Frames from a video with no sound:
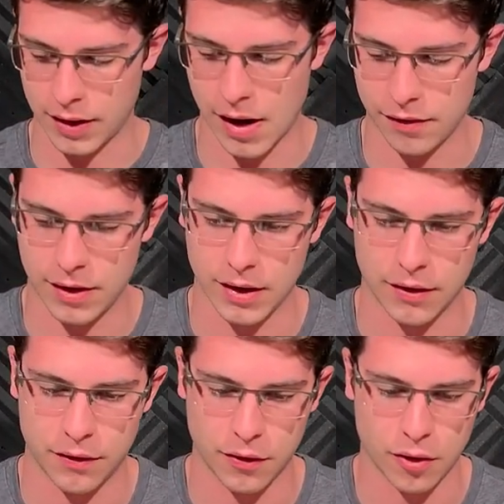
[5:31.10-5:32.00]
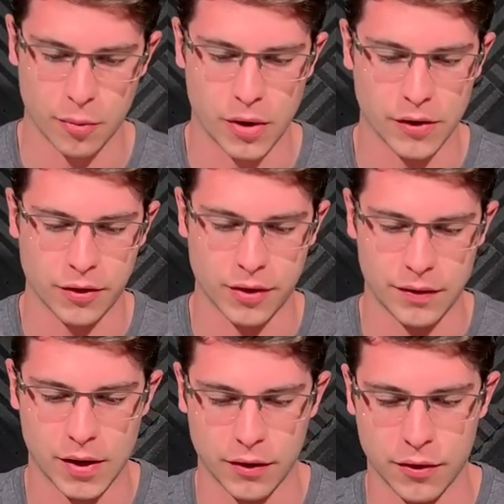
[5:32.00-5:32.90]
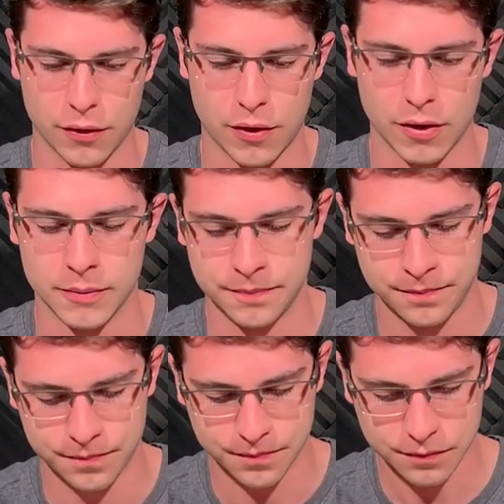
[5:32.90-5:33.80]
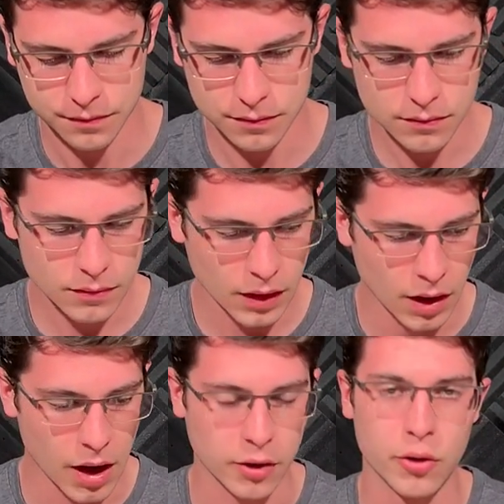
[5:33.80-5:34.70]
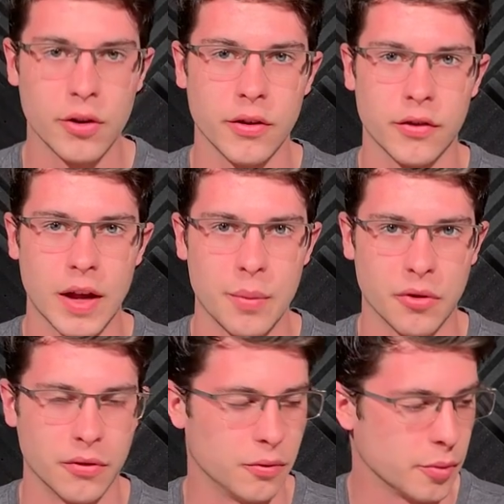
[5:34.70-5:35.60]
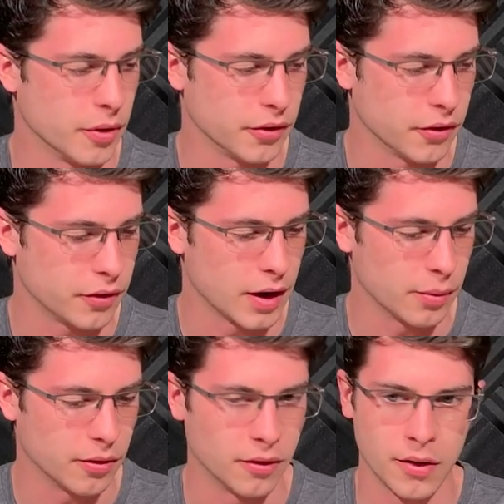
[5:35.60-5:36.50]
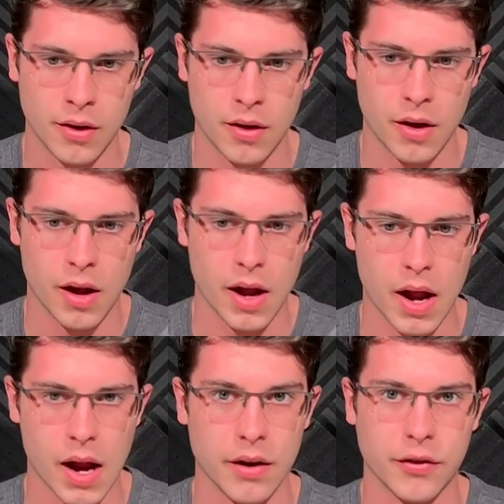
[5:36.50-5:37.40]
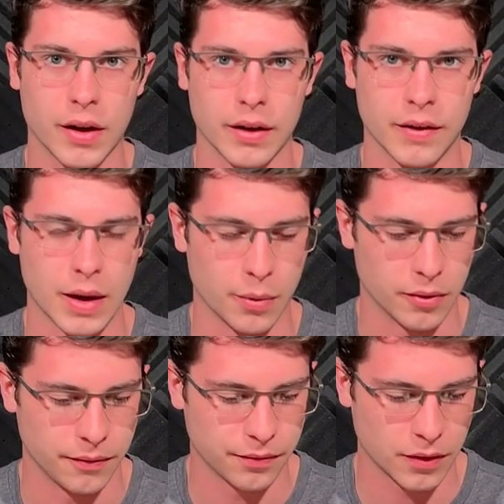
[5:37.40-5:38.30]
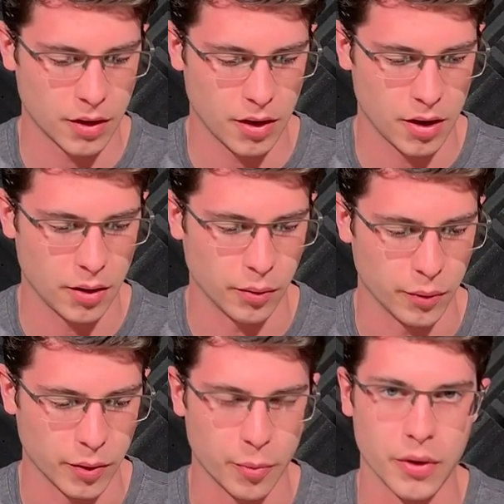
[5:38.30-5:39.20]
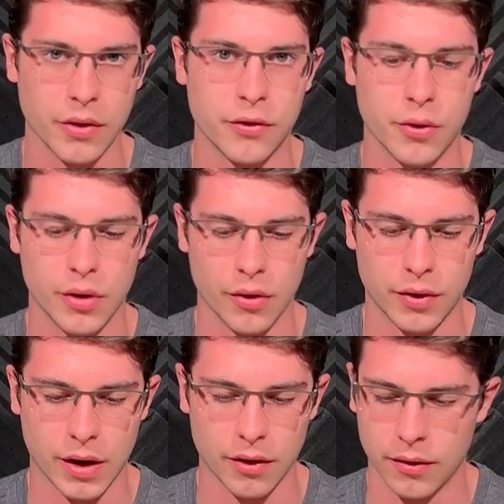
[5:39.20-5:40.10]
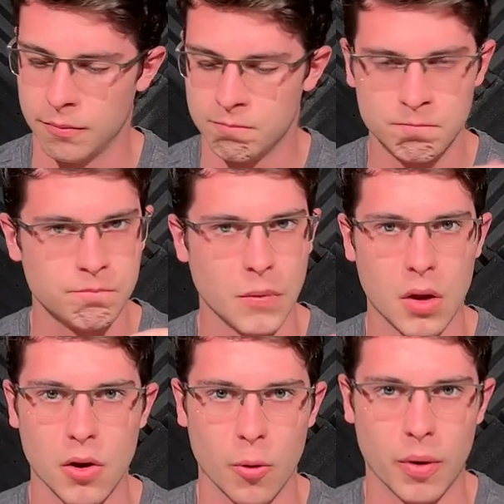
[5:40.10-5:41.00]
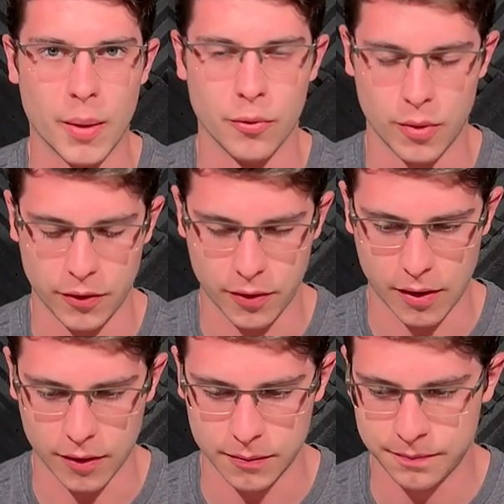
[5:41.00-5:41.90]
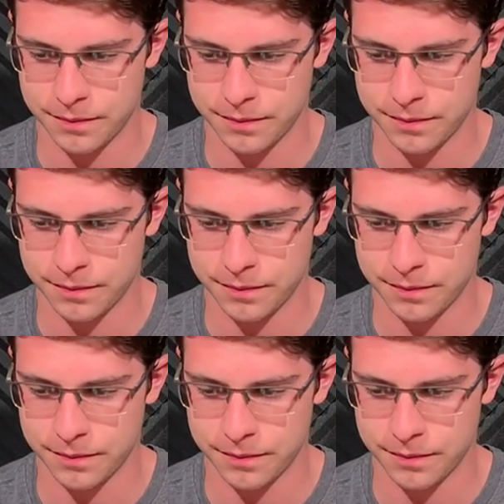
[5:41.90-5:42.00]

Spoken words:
I've needed for all the projects I've done so far, including this table. We built this table and a second table when we were putting the studio together. No problems whatsoever.